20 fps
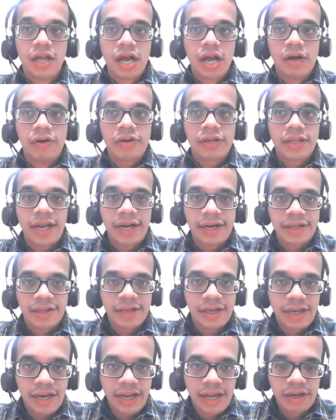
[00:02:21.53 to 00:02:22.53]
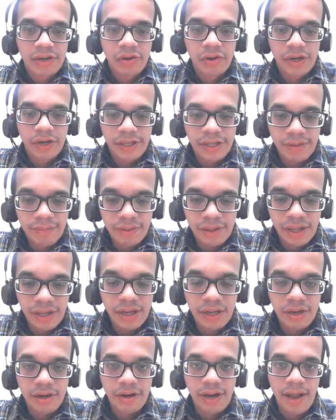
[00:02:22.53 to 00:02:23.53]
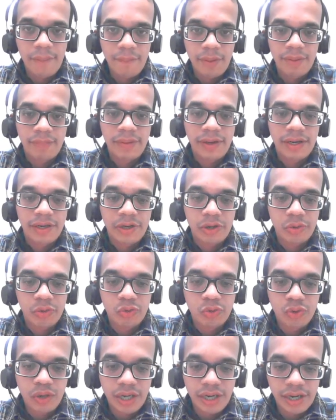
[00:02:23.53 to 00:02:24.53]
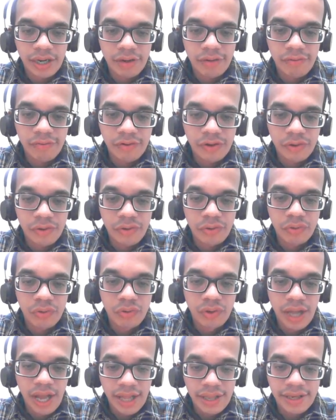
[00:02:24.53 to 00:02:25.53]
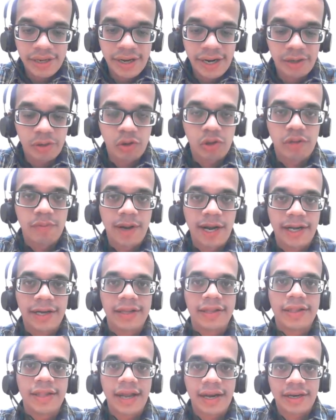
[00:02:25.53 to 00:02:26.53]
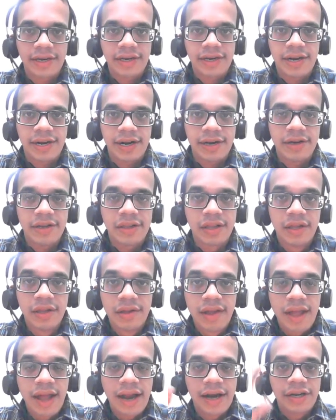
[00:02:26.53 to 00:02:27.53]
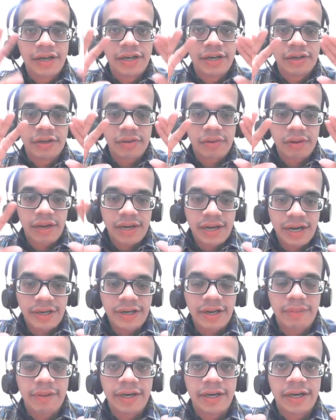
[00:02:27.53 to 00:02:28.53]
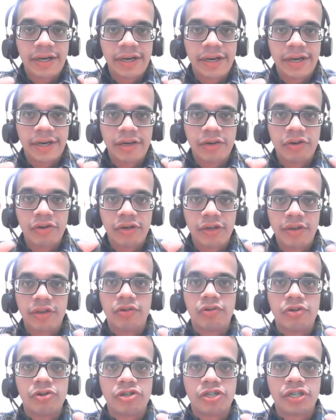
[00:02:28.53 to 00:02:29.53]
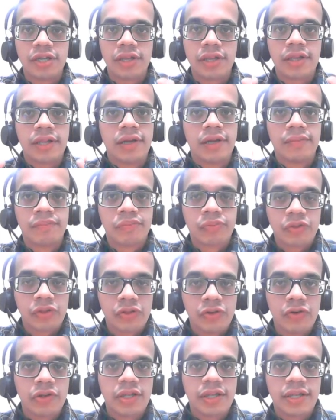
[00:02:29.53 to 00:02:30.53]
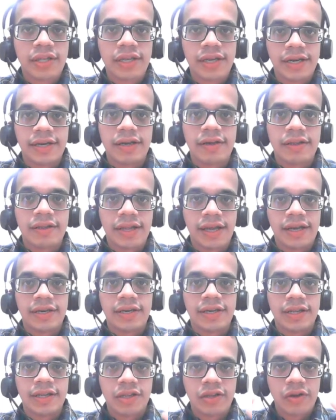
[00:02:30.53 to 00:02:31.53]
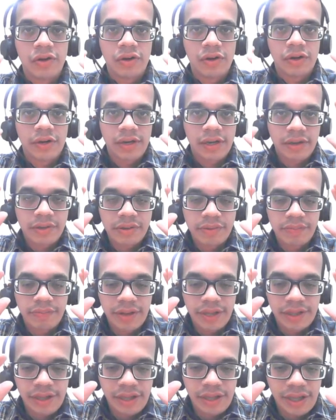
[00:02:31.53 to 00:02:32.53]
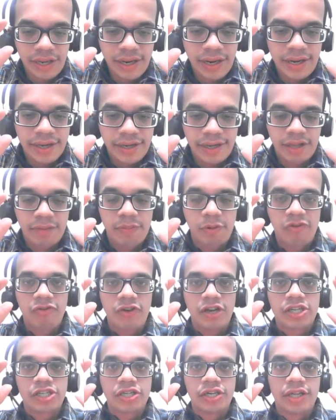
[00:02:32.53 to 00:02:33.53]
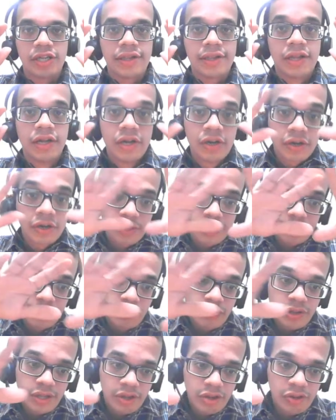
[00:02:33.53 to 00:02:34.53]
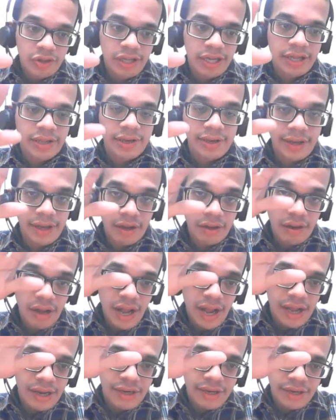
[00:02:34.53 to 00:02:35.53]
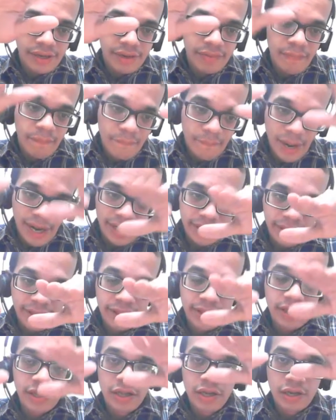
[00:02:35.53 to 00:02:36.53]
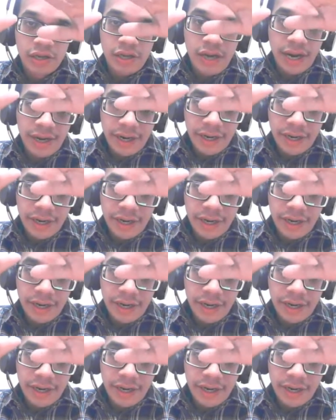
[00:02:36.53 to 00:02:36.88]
Our statistical algorithms are capable to enough to extract those patterns and trends, and ultimately leading to the solutions. Those data scientists or business analytics professionals use those data and patterns and